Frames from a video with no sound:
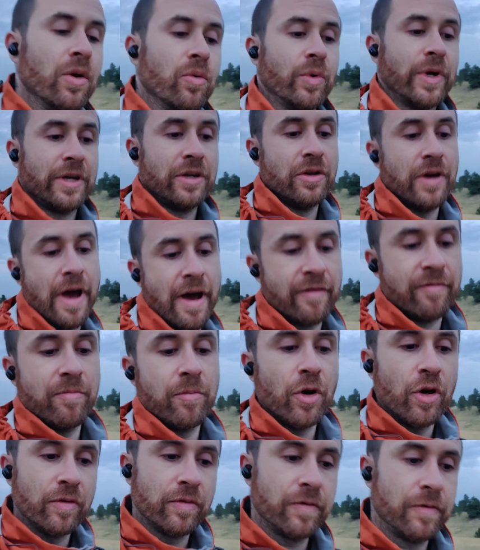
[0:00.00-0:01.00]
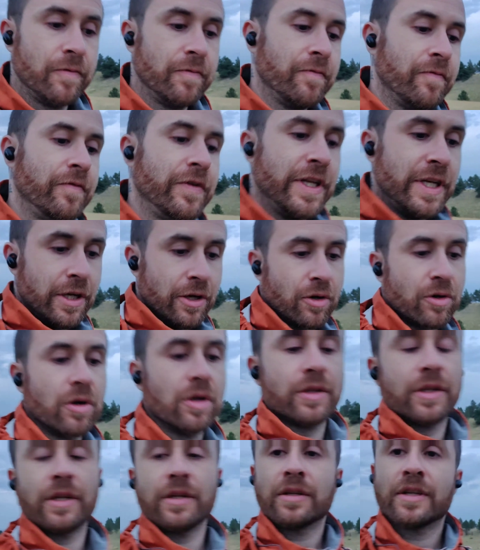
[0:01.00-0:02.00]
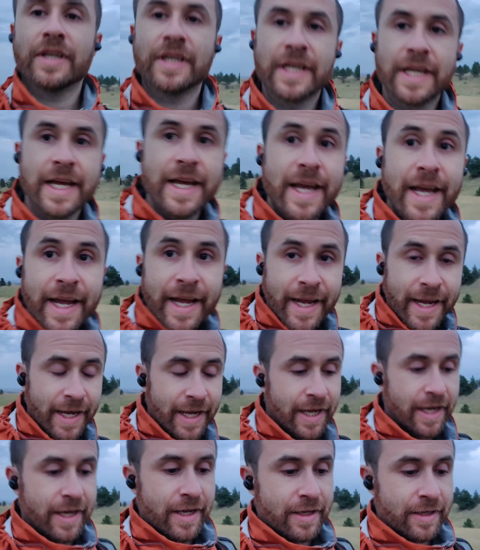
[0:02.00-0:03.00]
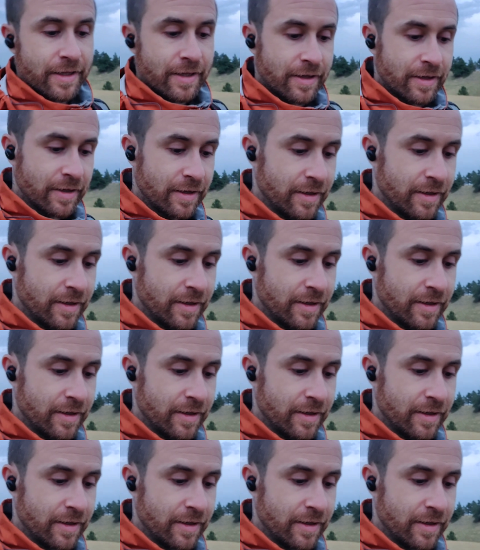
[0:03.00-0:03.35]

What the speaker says: where you have both video content and